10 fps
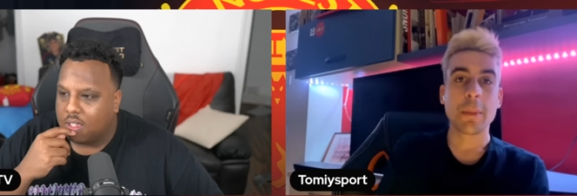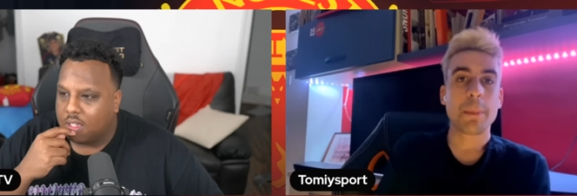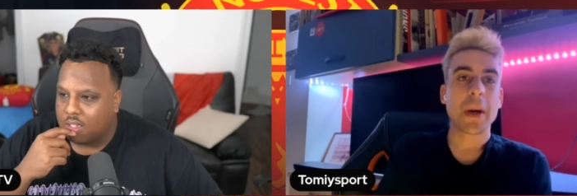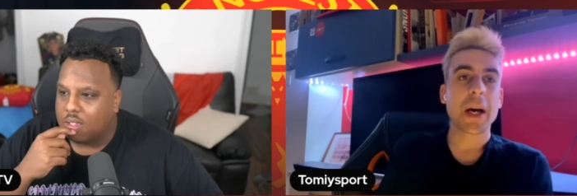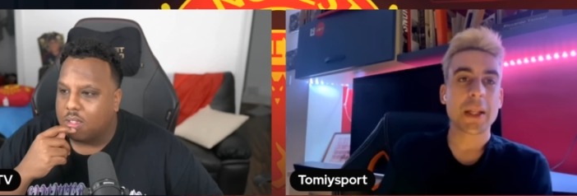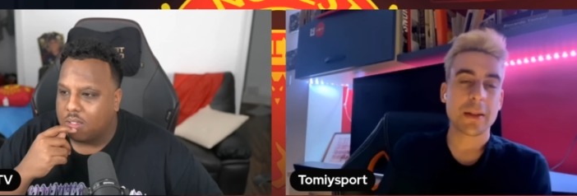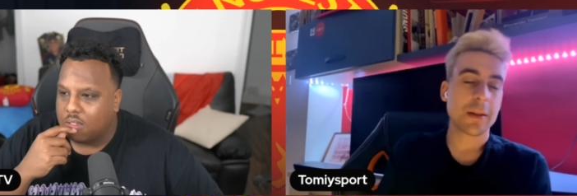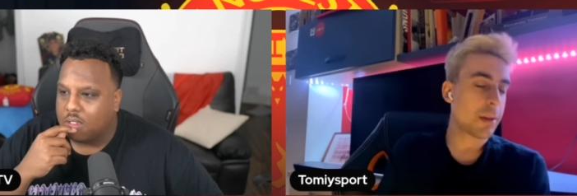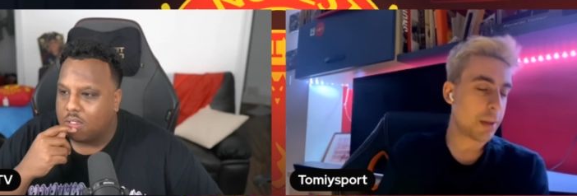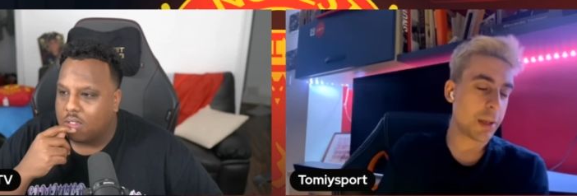Speaker 1: But
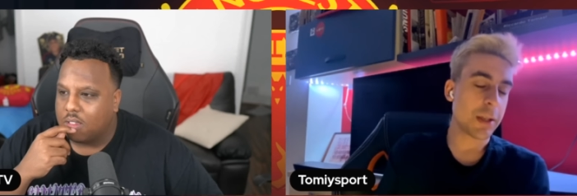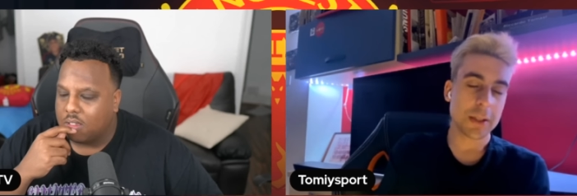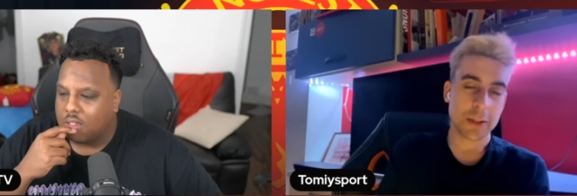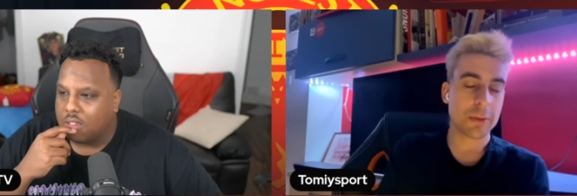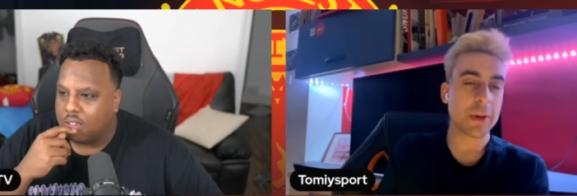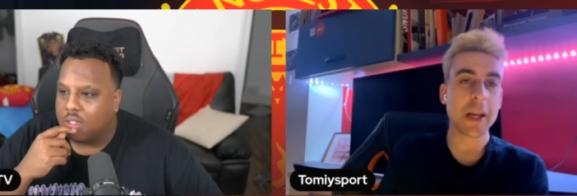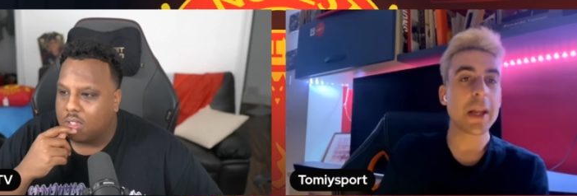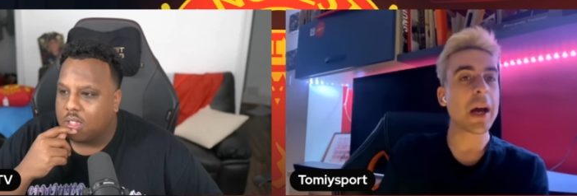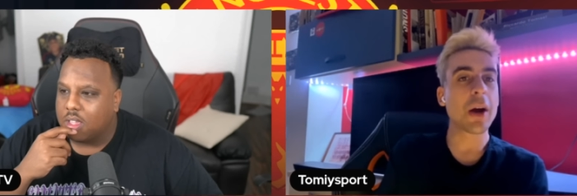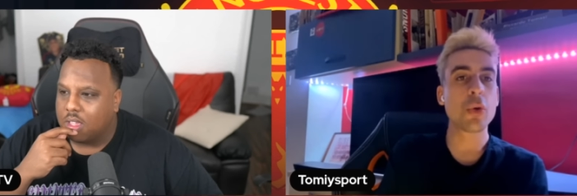uh, he's really
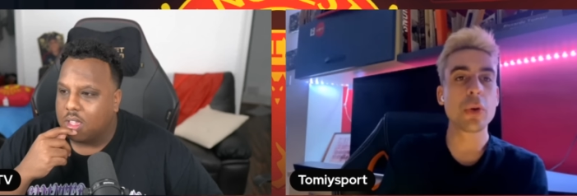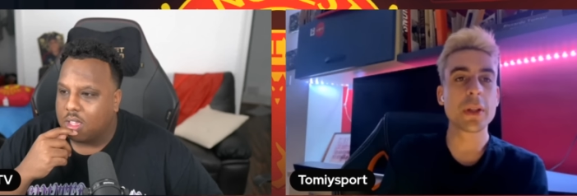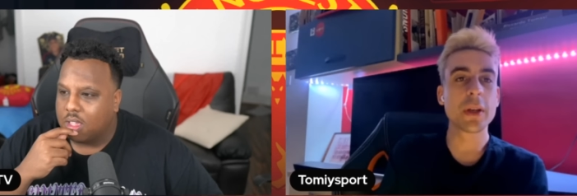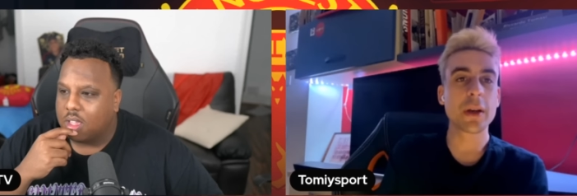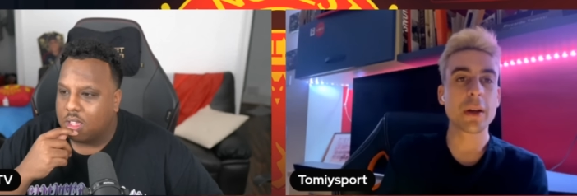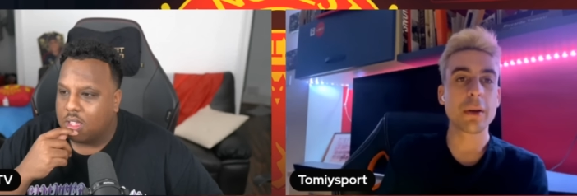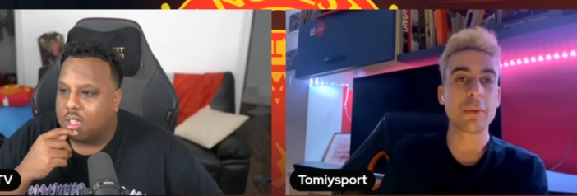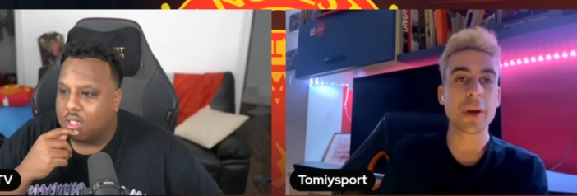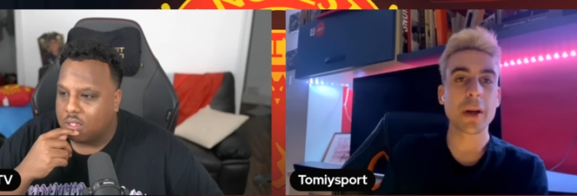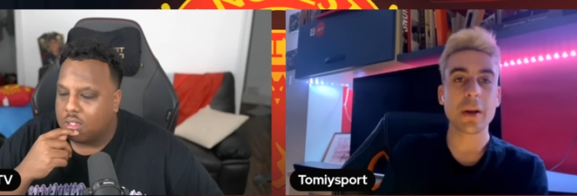a good, uh,
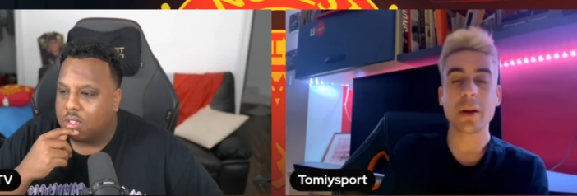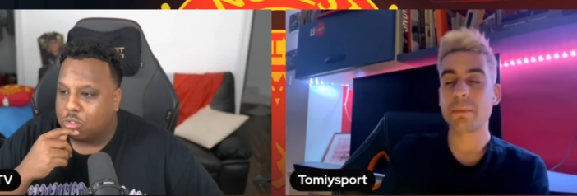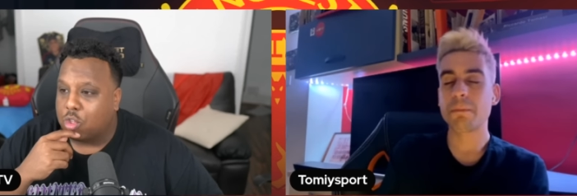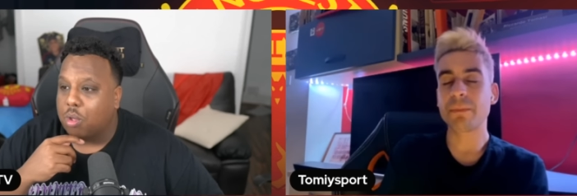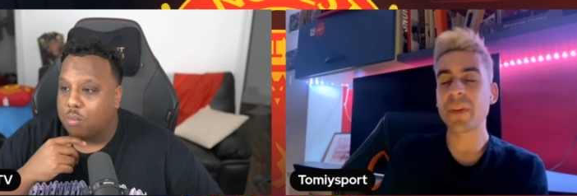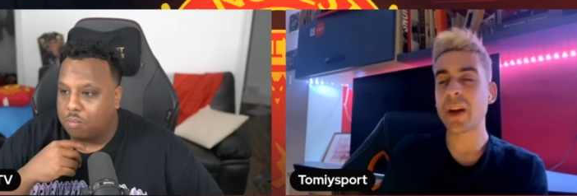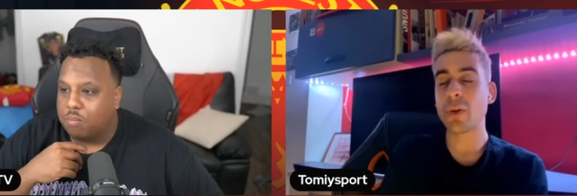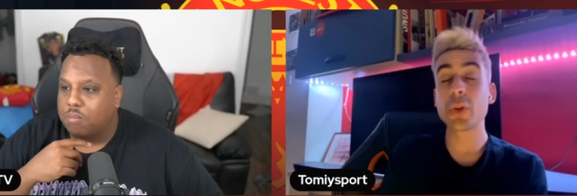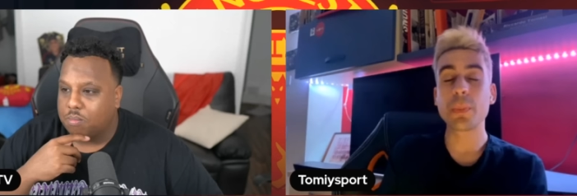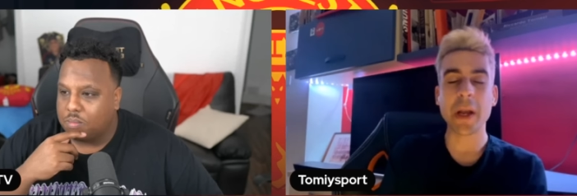very very
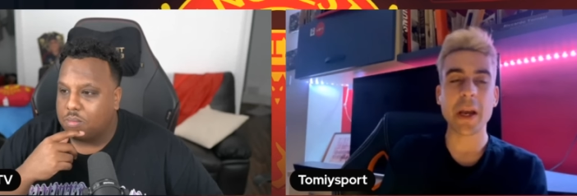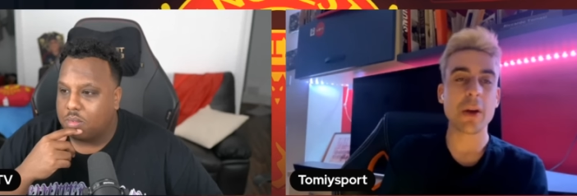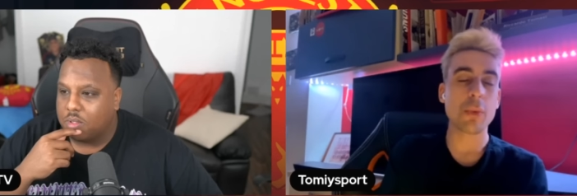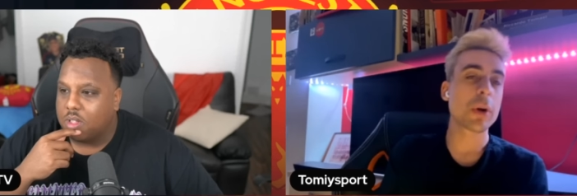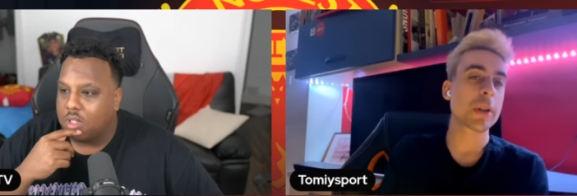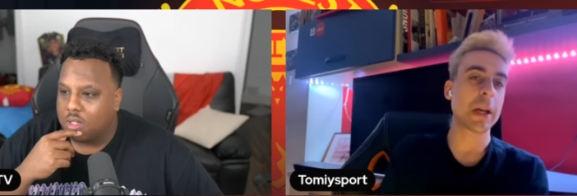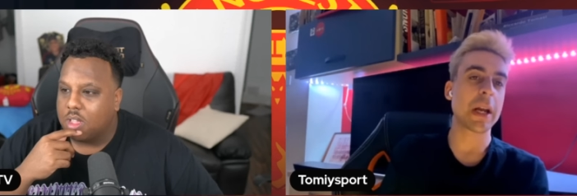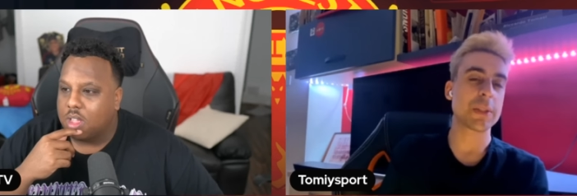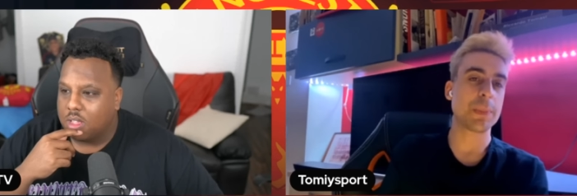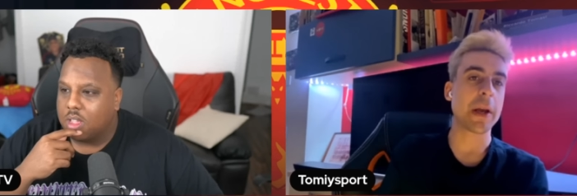good player, world
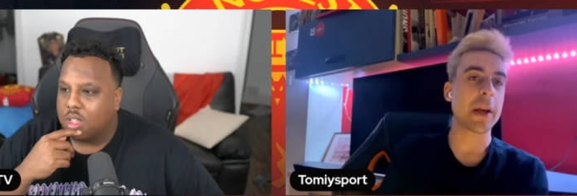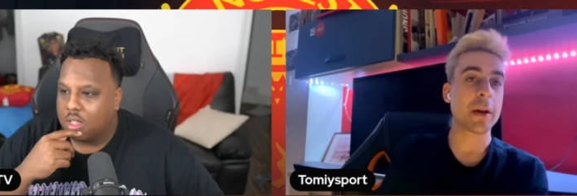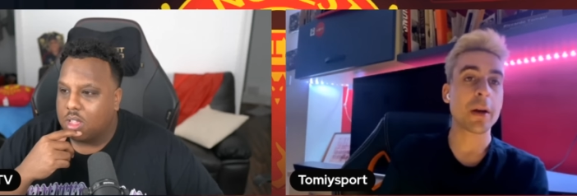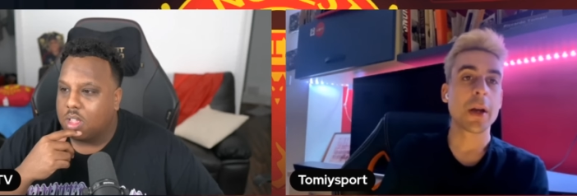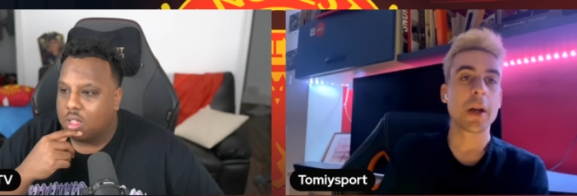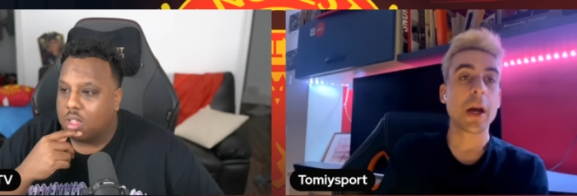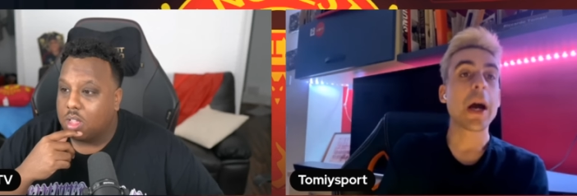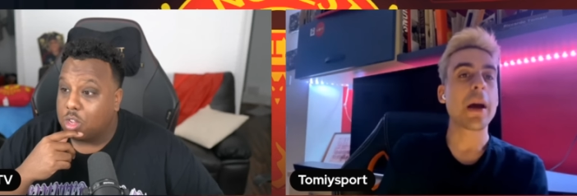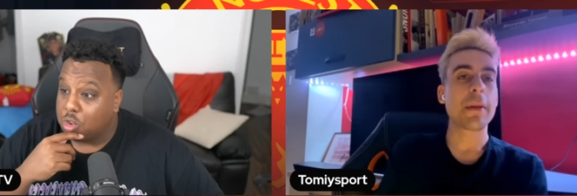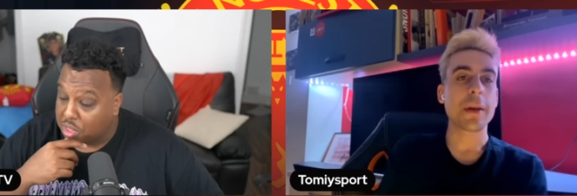class player.
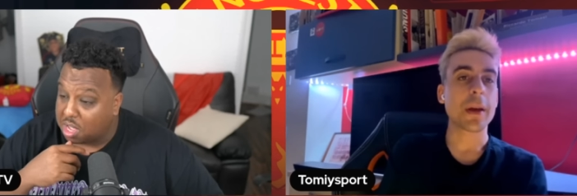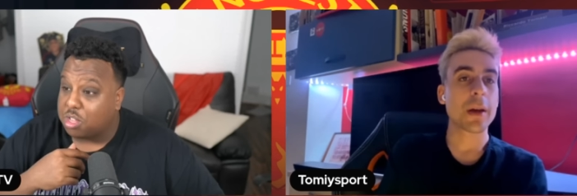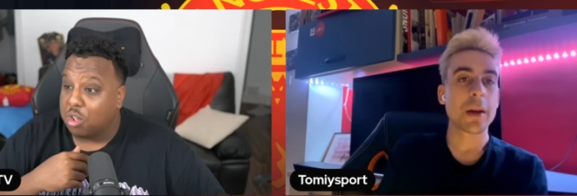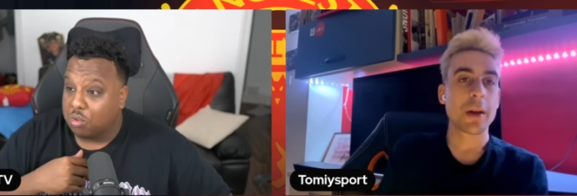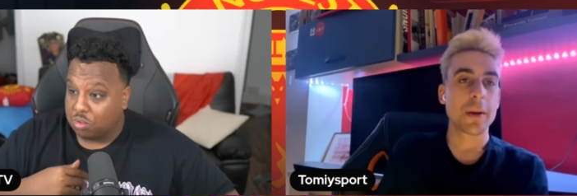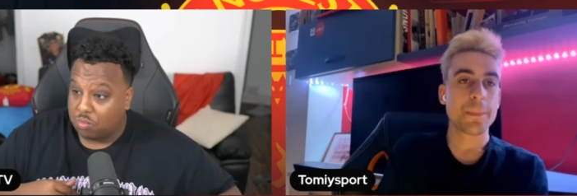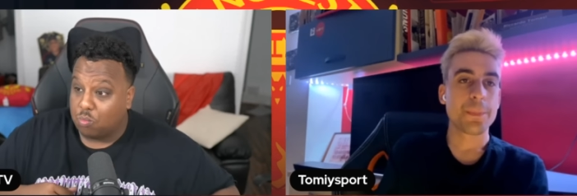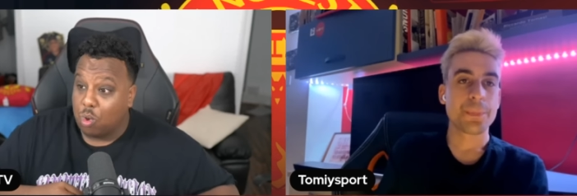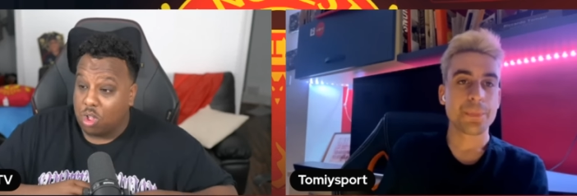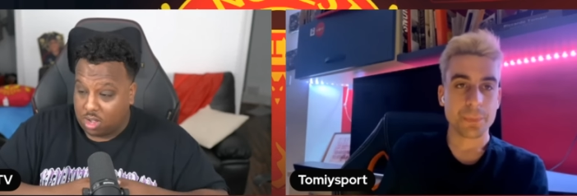
Speaker 2: I, I think, think, so.
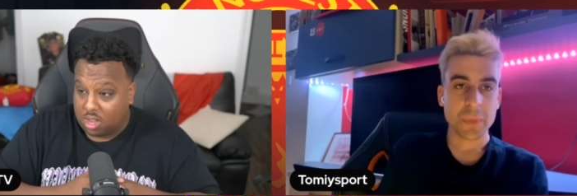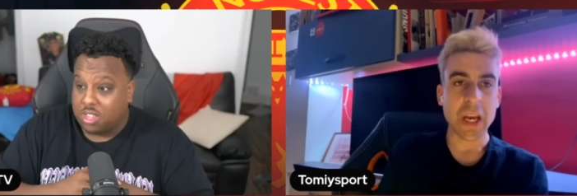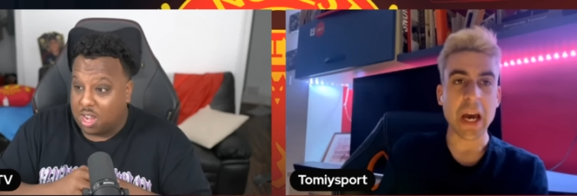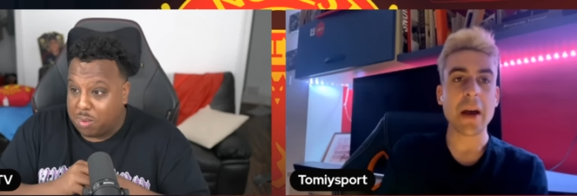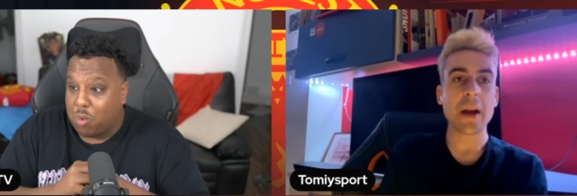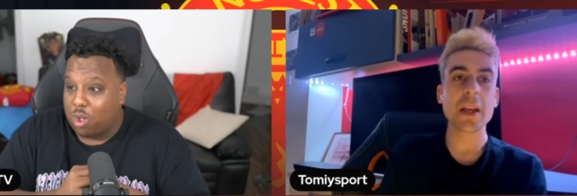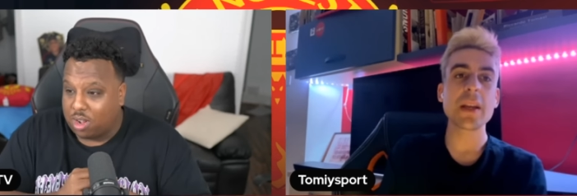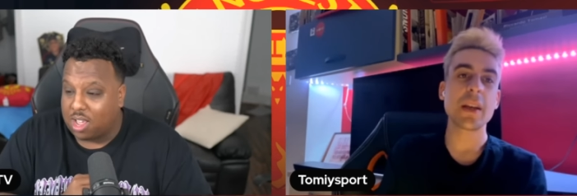Well, gonna yeah, be world